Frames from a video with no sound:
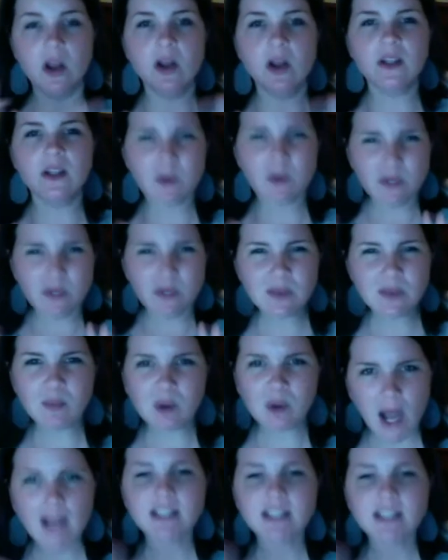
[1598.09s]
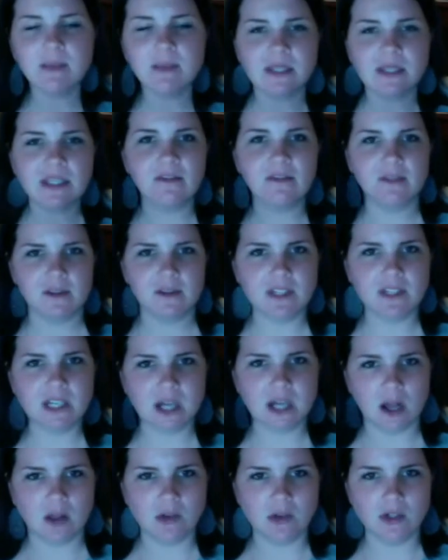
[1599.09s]
So it's approximately
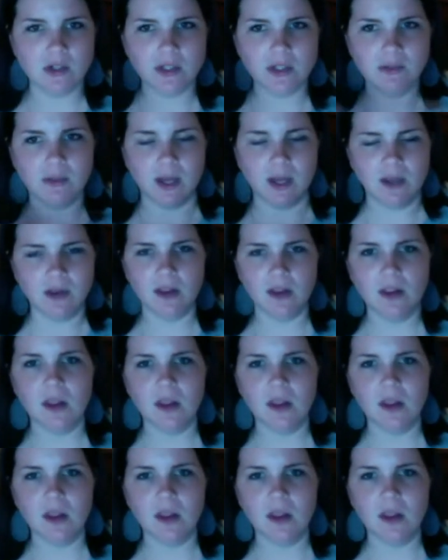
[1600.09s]
$50 a month.